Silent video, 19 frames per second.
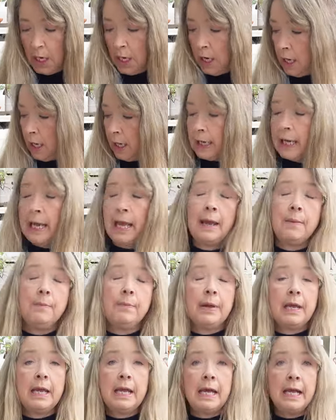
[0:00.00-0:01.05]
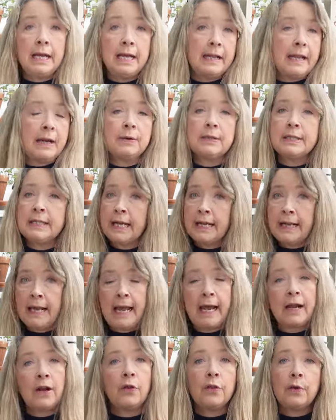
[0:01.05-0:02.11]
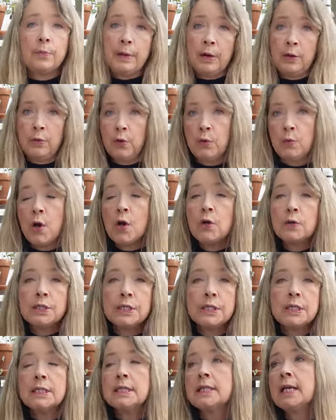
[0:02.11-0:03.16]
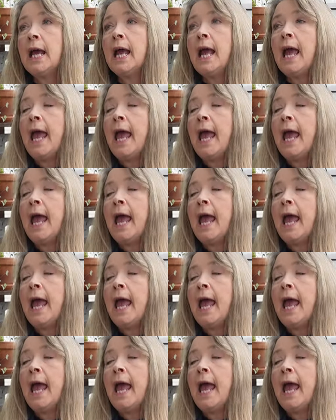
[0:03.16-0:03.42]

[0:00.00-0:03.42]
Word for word: uh, came in and they were saying they had all their bare root roses.